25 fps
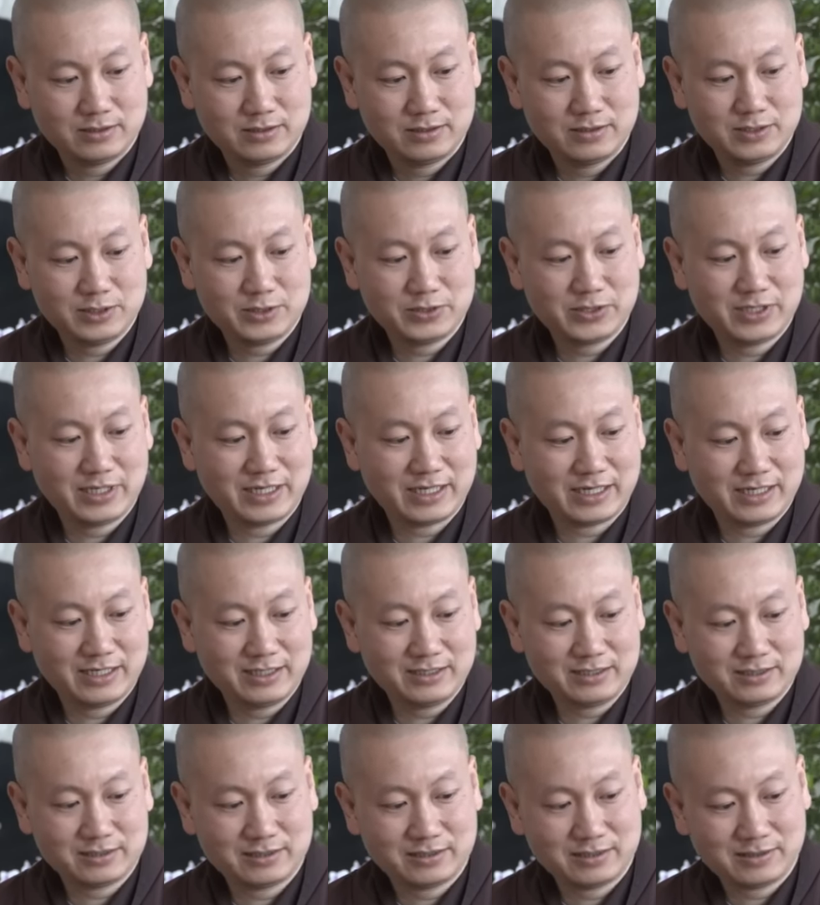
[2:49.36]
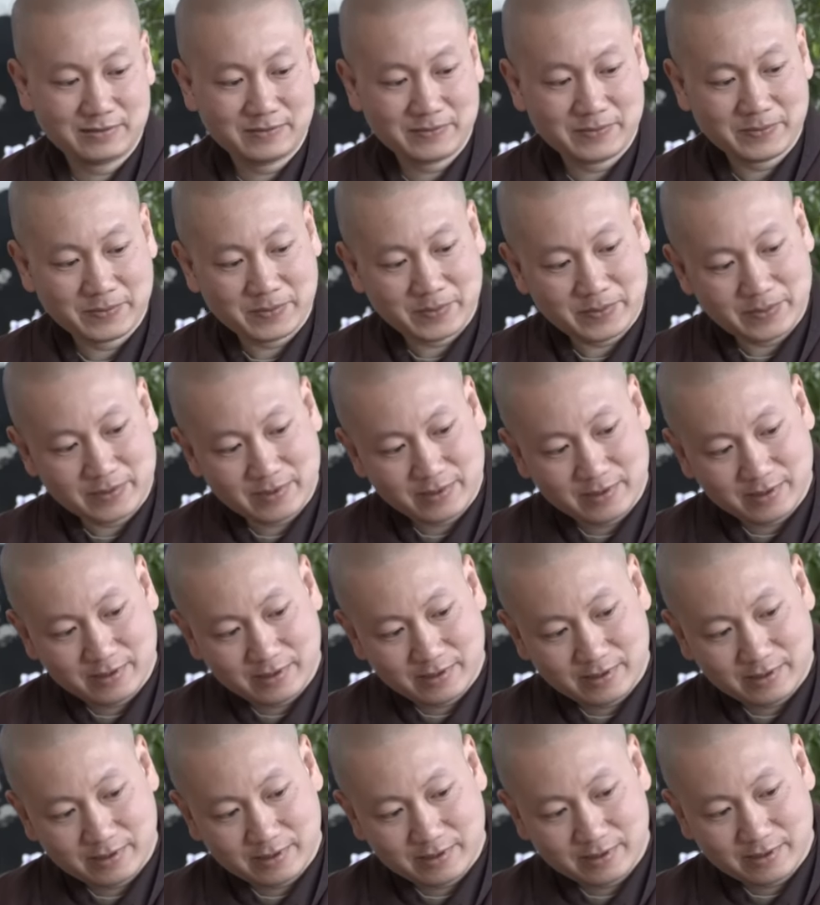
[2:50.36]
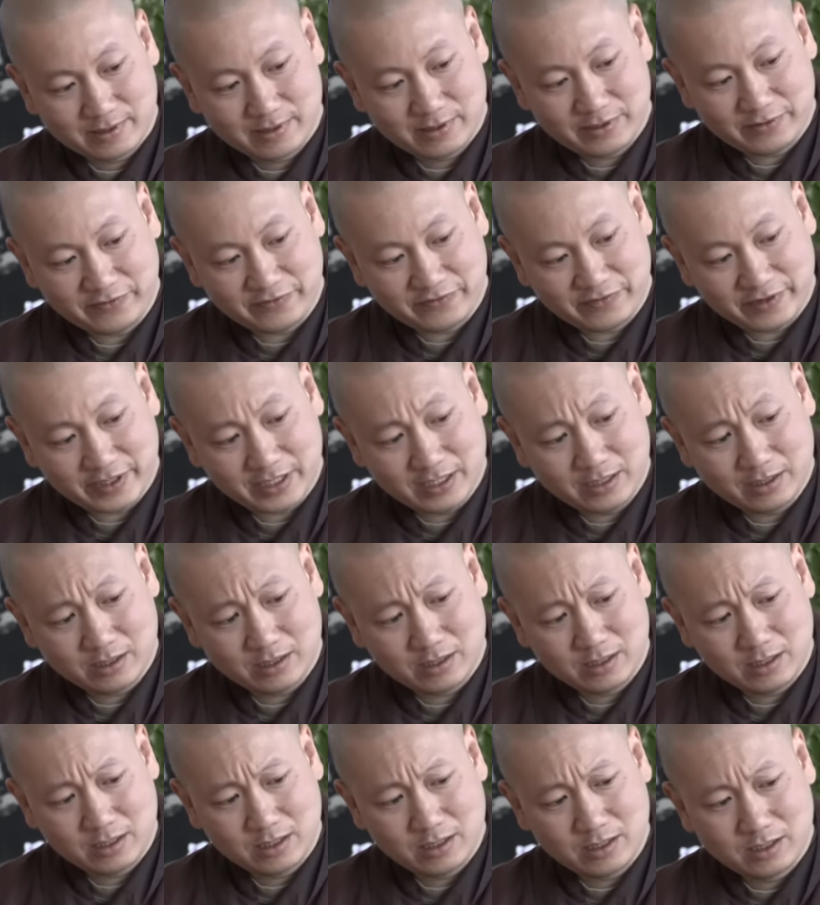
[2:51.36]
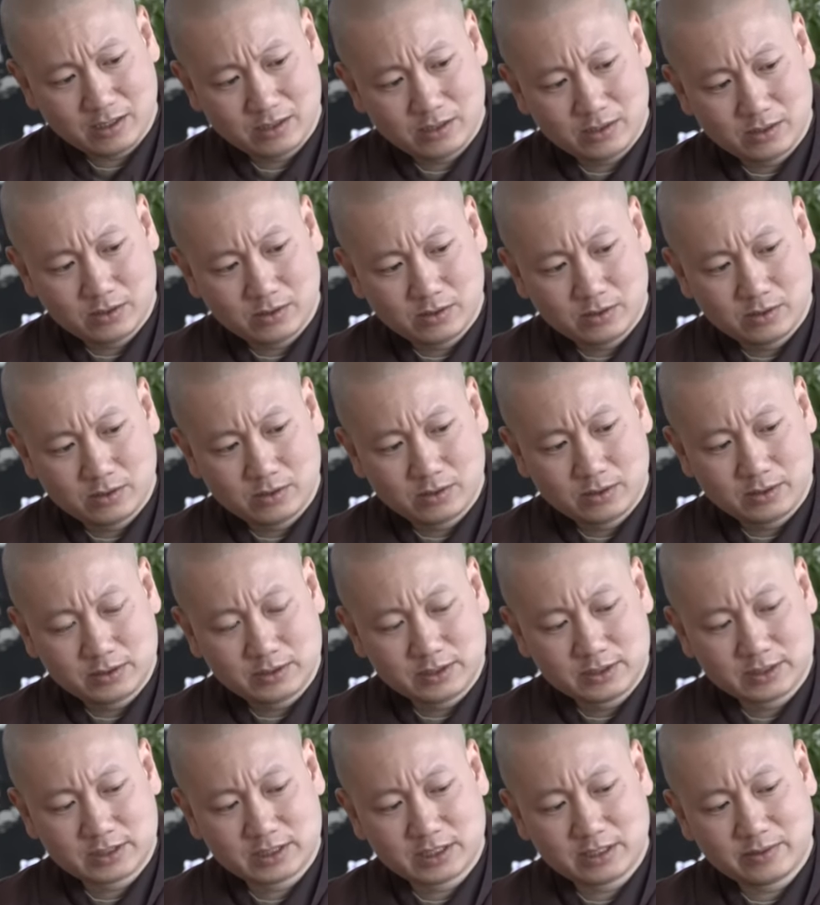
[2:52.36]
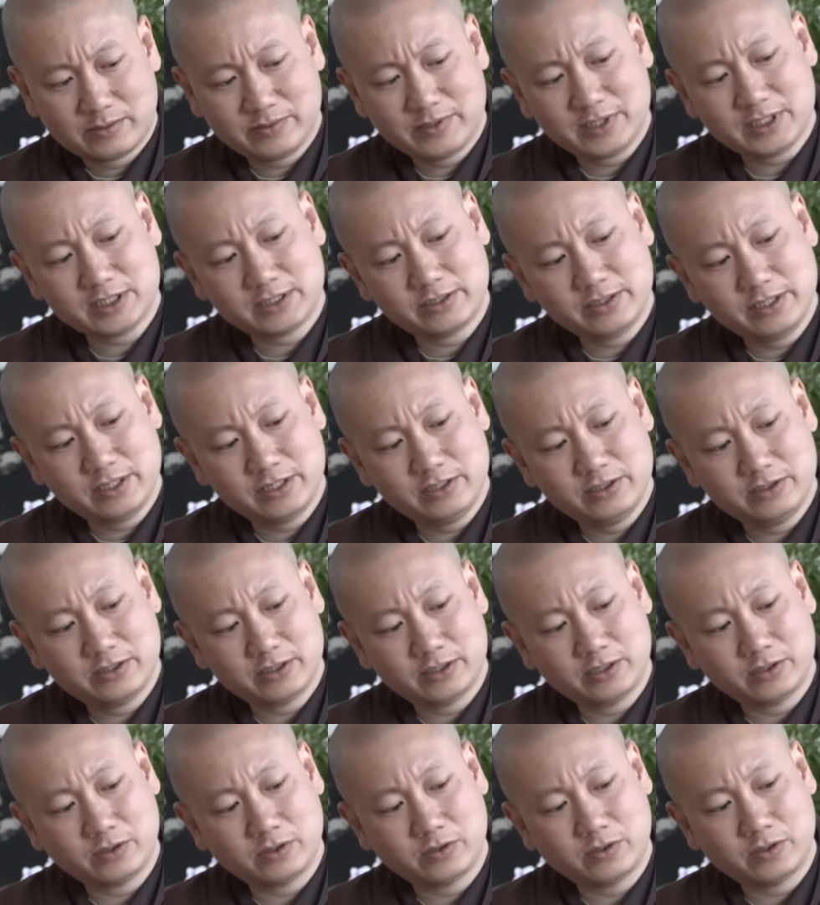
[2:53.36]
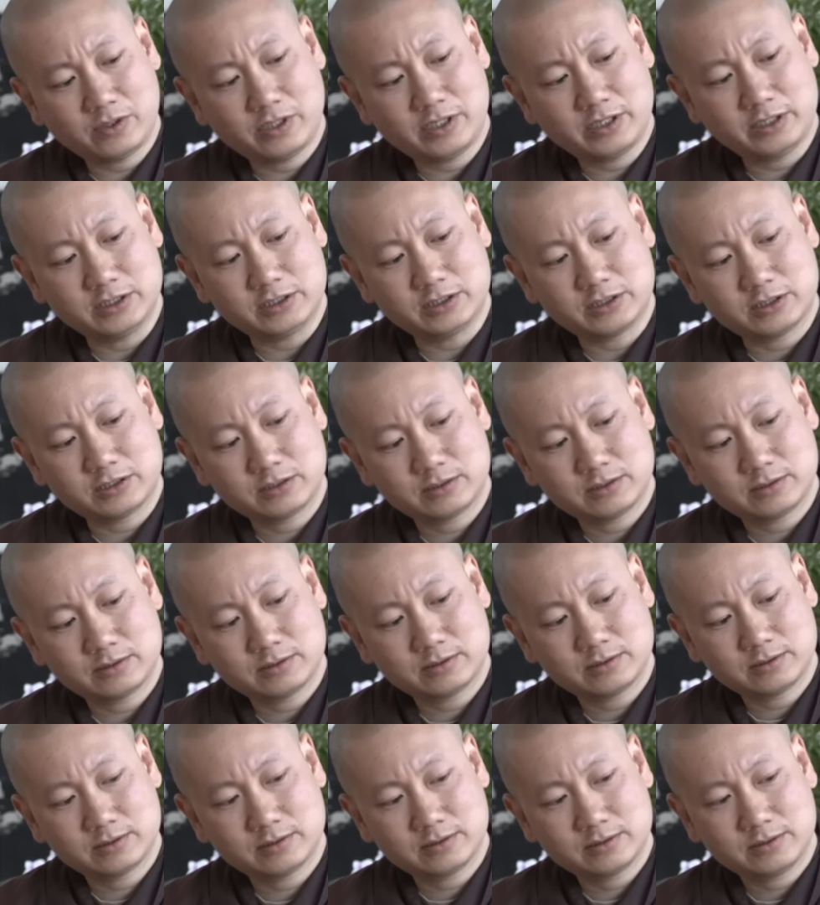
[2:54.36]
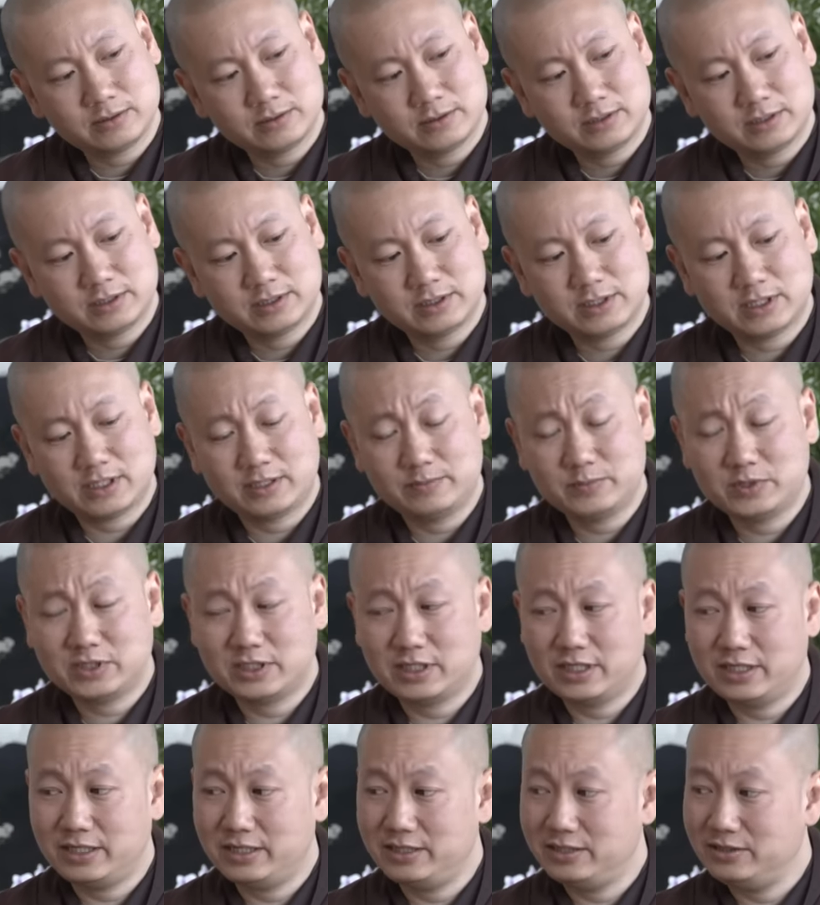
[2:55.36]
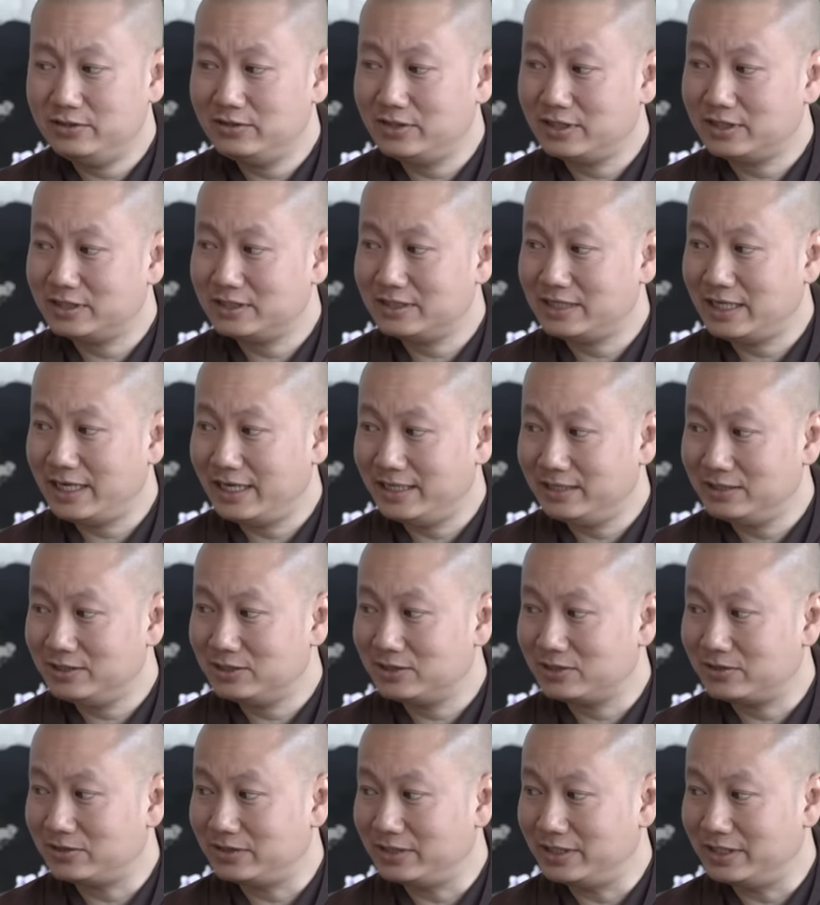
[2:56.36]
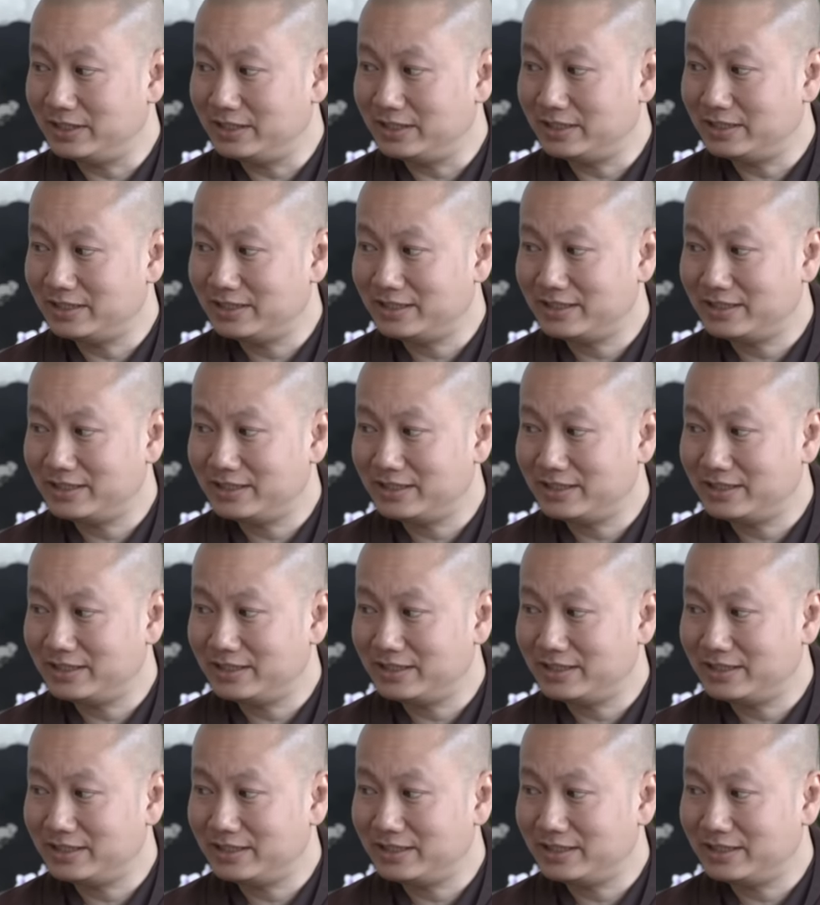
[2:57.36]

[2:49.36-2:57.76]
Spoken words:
Little guys, little friend, some of us think you're an orange. Some say you're a tangerine.